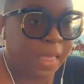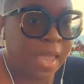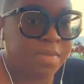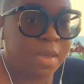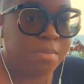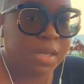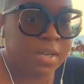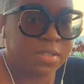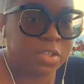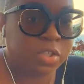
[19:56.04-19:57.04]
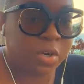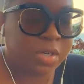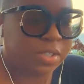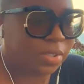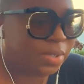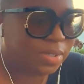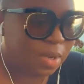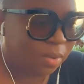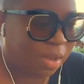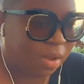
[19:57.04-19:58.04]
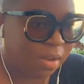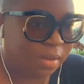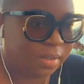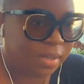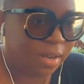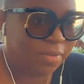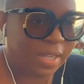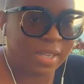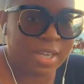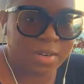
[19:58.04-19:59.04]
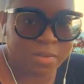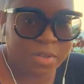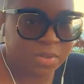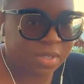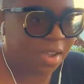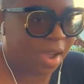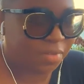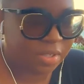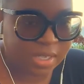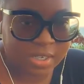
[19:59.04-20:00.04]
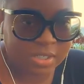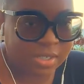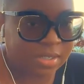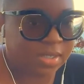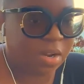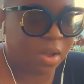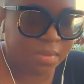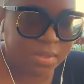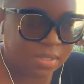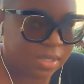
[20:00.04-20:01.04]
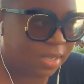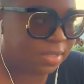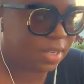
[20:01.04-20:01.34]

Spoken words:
And then because the journey took so long of like interviews and conversations and all these things,